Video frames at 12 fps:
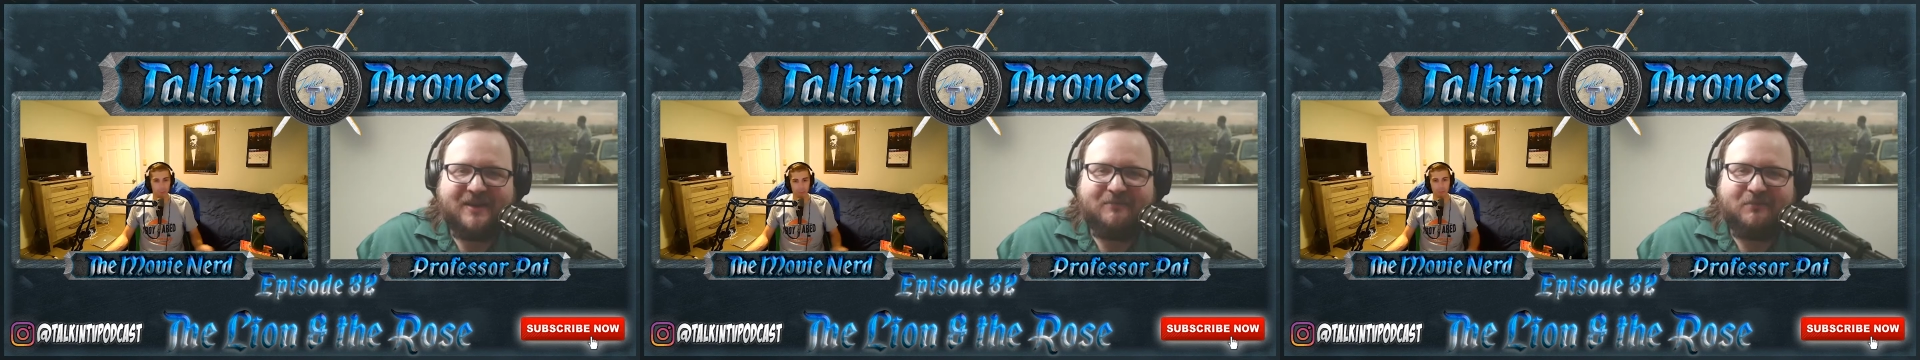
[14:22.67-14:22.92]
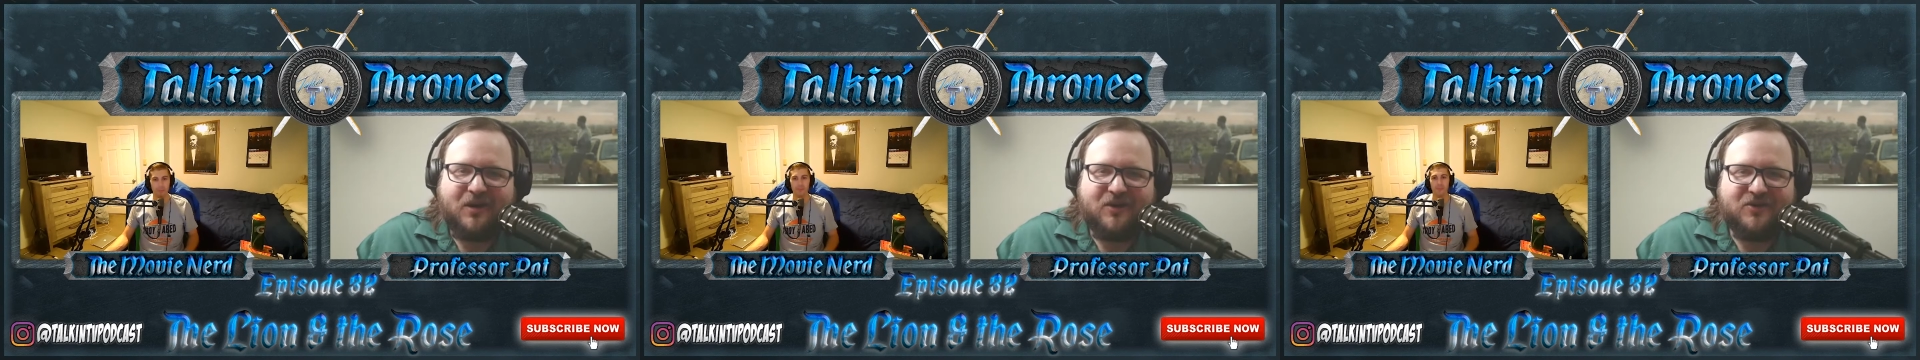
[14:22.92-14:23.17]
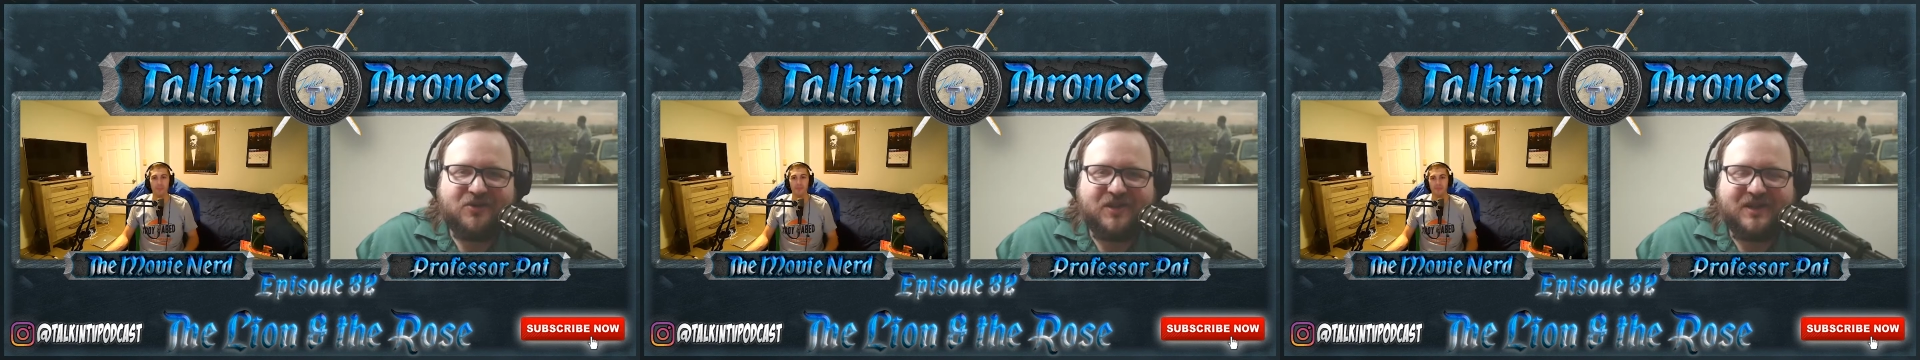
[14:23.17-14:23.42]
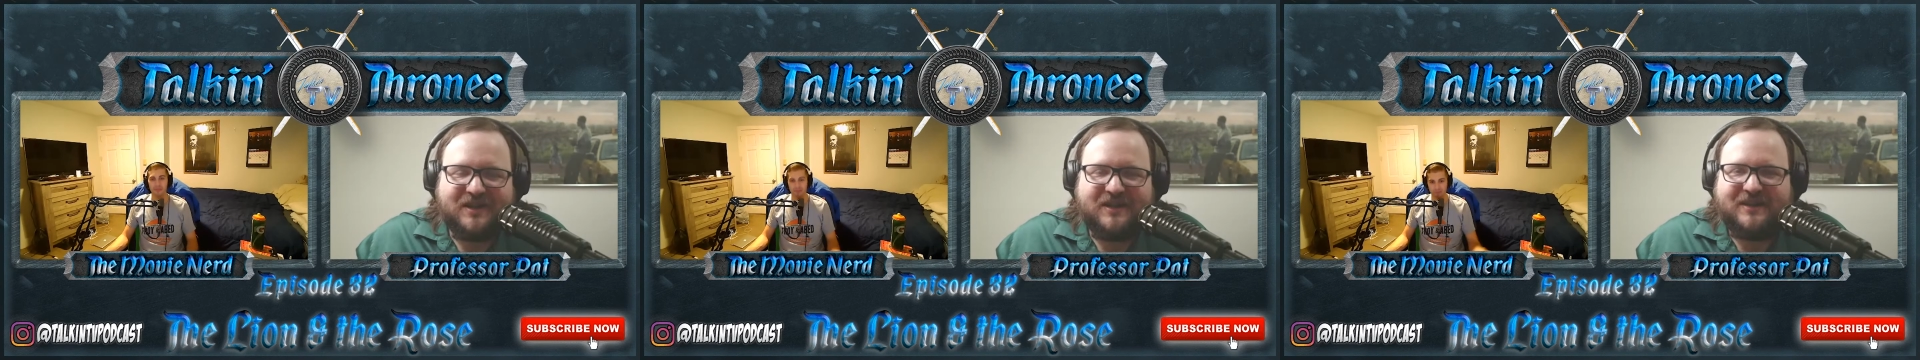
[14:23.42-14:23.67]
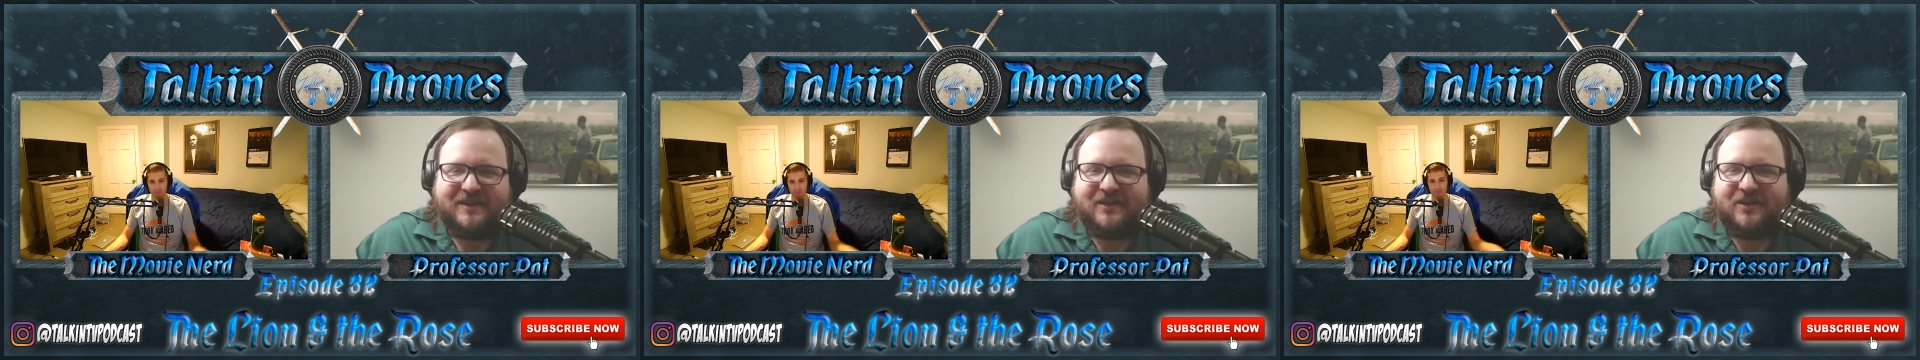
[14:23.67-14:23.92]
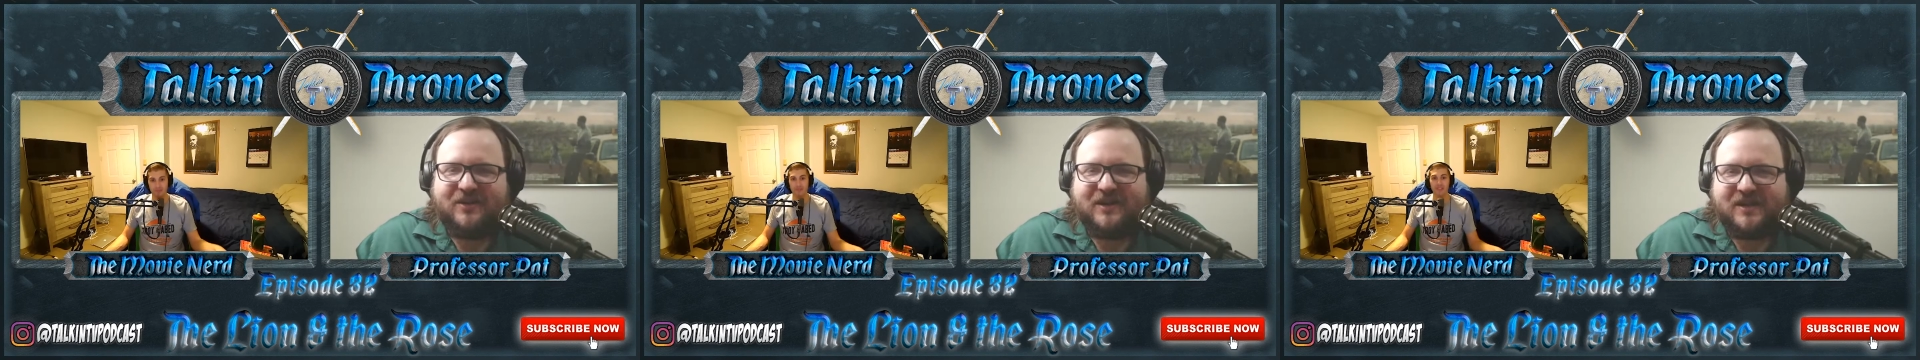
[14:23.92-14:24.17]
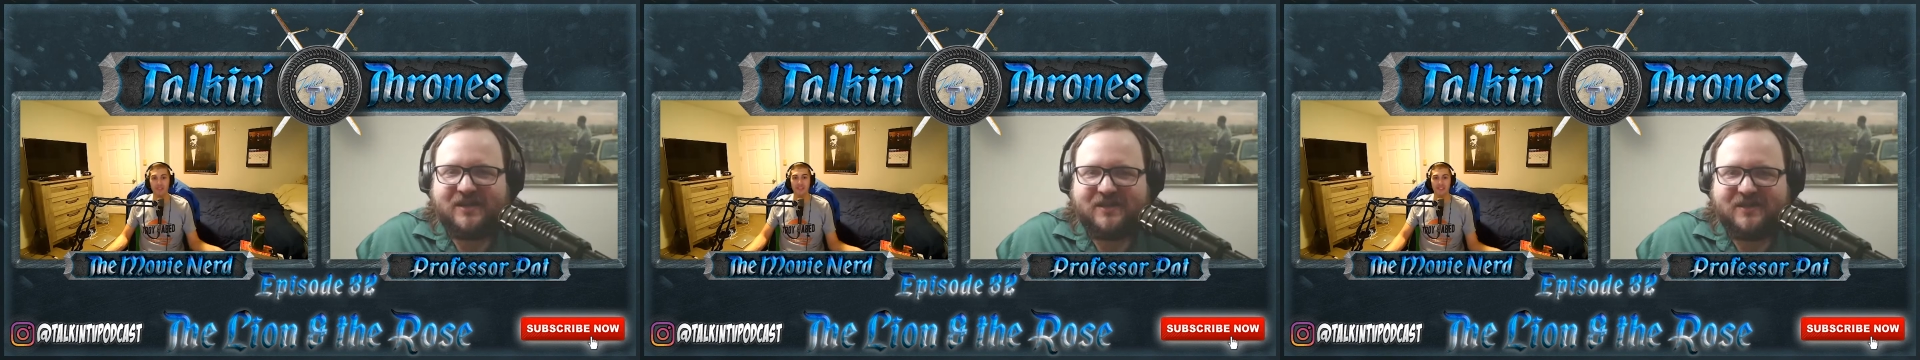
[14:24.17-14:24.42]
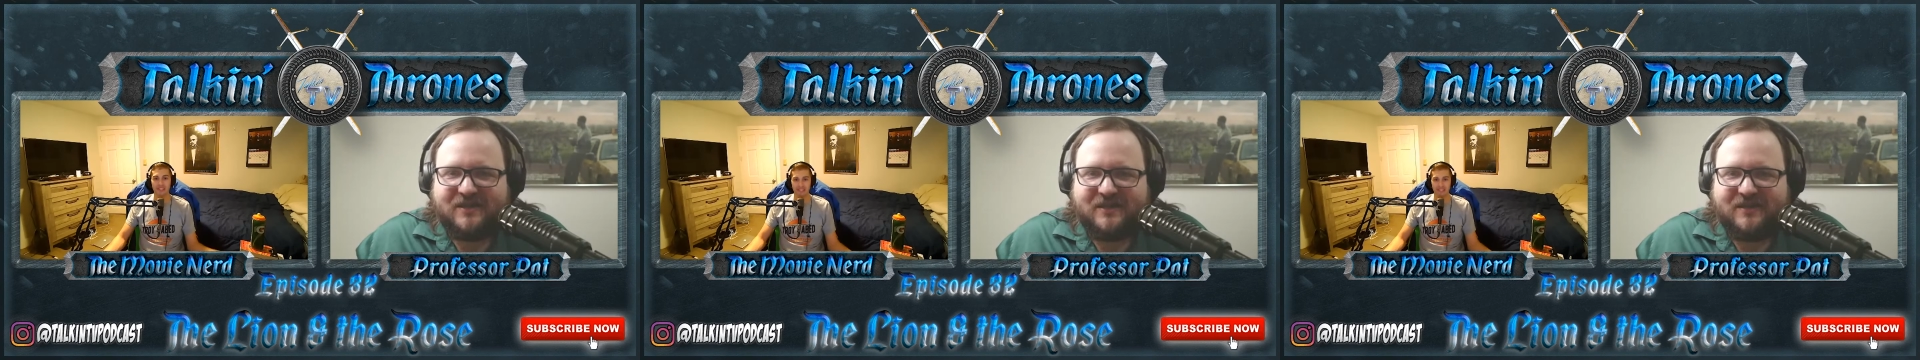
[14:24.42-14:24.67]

Marjorie, does